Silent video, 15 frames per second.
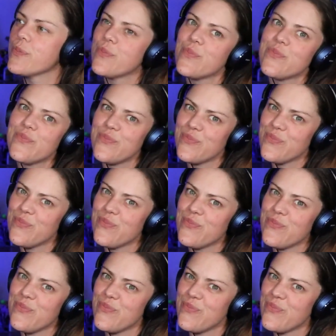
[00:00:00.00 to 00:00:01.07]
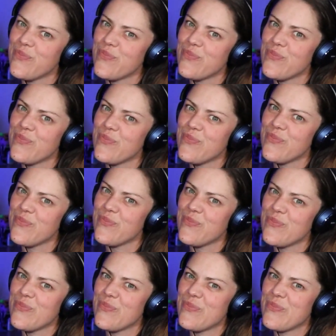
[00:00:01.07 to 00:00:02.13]

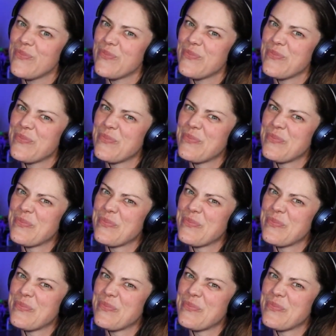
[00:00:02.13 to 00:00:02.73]
This person isn't speaking.